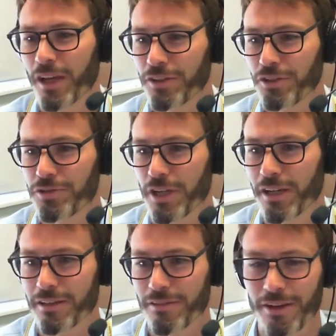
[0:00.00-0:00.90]
New
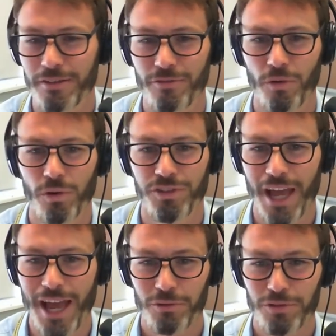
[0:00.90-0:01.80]
Zealand Defence Force
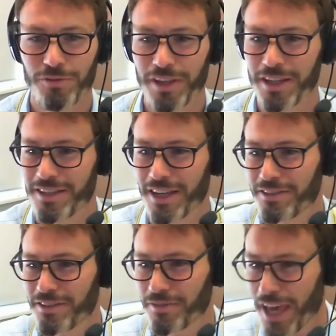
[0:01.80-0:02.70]
out of the
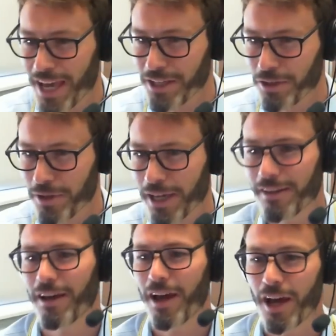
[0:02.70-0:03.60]
intensive care unit,
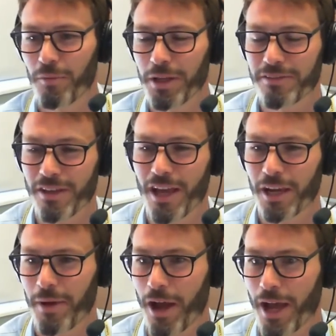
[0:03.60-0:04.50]
and
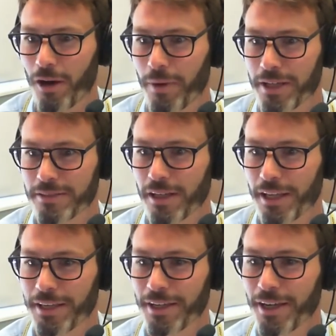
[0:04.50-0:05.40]
saying about how
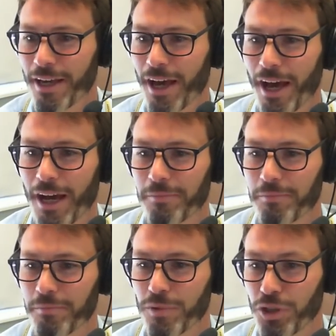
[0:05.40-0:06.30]
basically
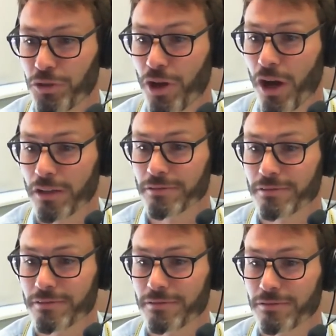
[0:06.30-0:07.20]
you can't
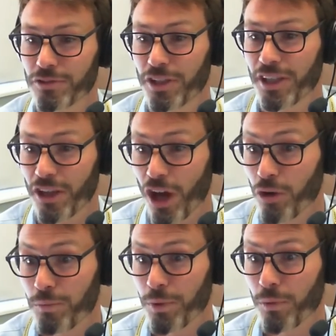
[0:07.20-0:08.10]

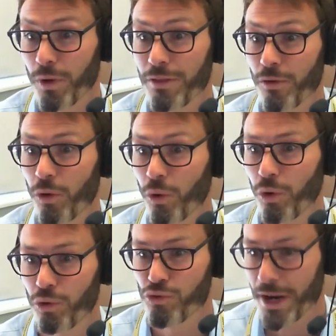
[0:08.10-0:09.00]
cope with
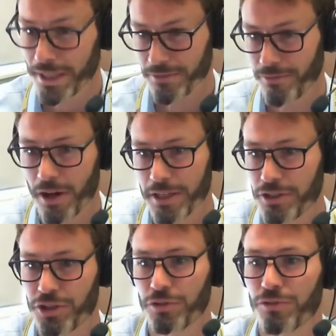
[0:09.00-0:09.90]
or rectify
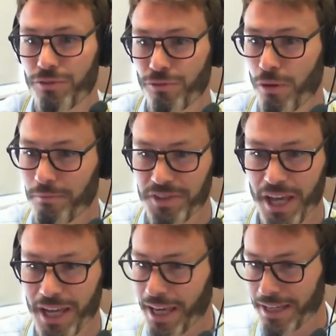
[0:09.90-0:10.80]
issues from
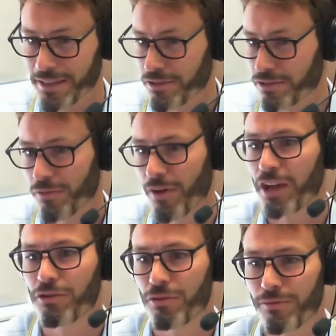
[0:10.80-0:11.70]
decades of
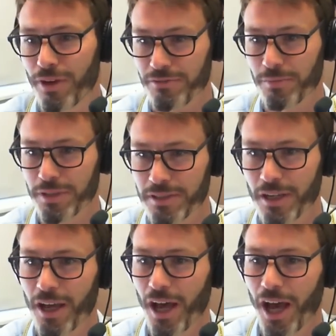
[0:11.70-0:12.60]
underinvestment
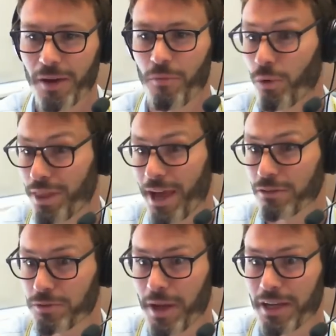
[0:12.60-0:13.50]

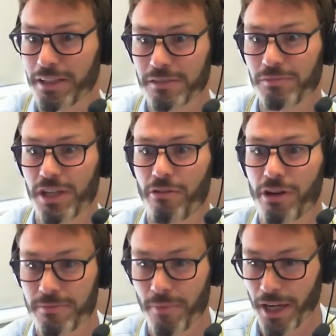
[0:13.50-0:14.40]
without spending some
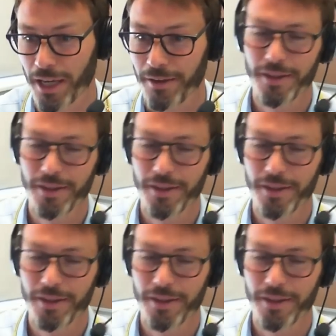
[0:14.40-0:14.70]
serious money.